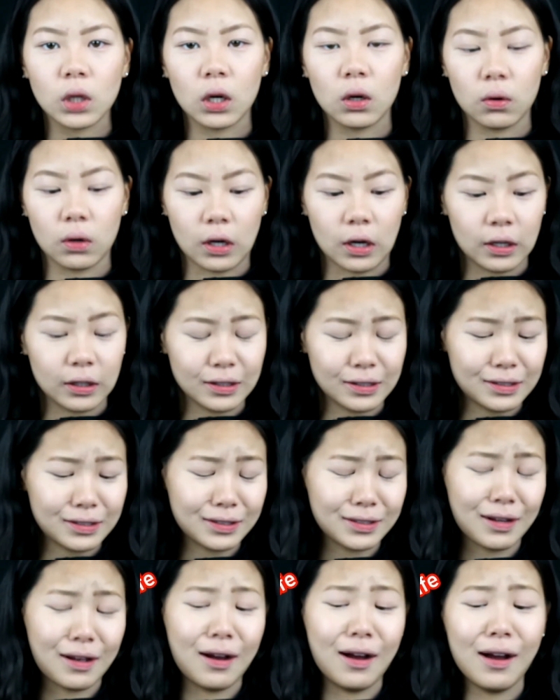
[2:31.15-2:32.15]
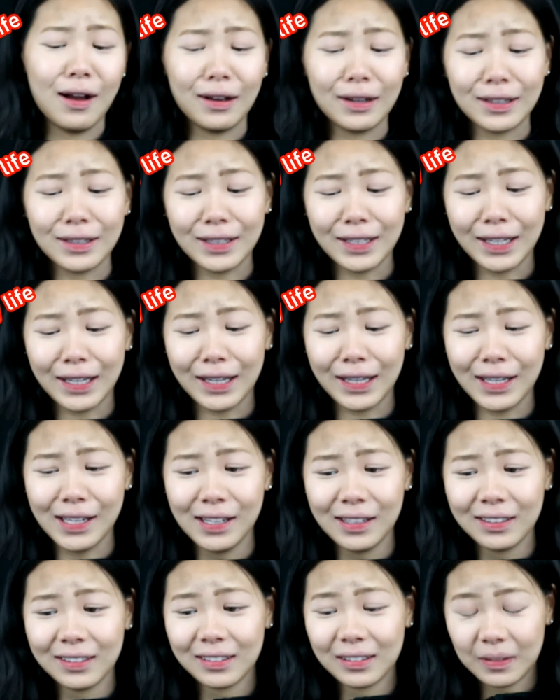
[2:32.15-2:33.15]
Oh god, this is ugly.
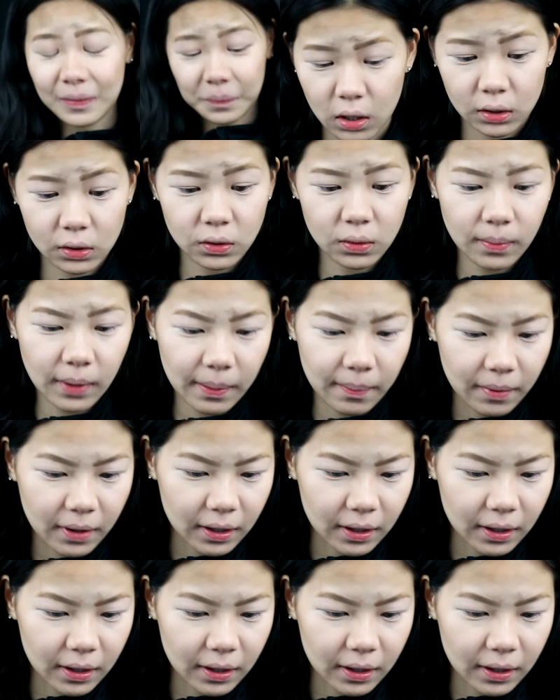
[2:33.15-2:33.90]
I'll do my